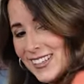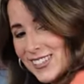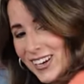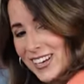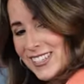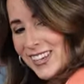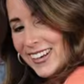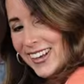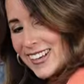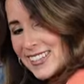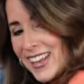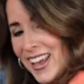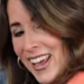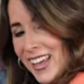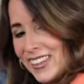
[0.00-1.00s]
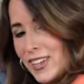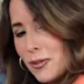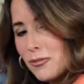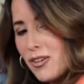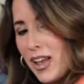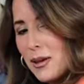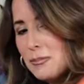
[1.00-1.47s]
stretchy it is? The
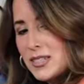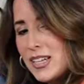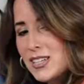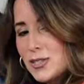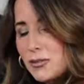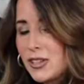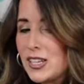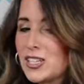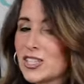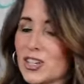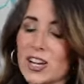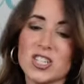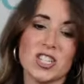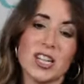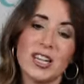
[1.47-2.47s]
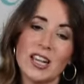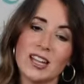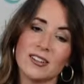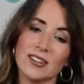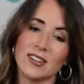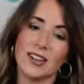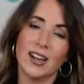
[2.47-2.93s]
ribbed is really stretchy.
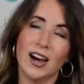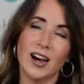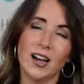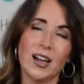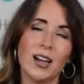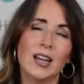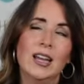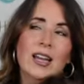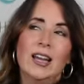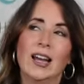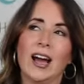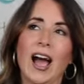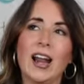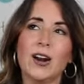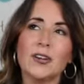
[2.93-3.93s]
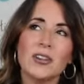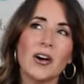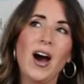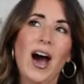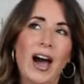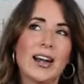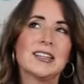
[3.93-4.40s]
It, uh, I don't
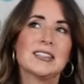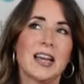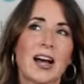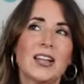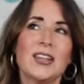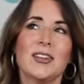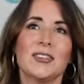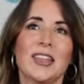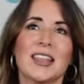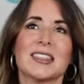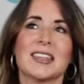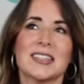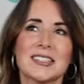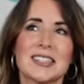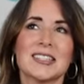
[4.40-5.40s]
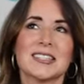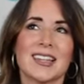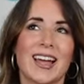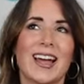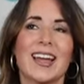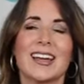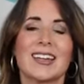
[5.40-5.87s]
know how to tell you that this is
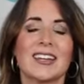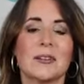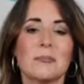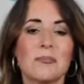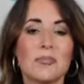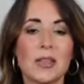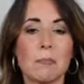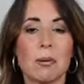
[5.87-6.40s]
like the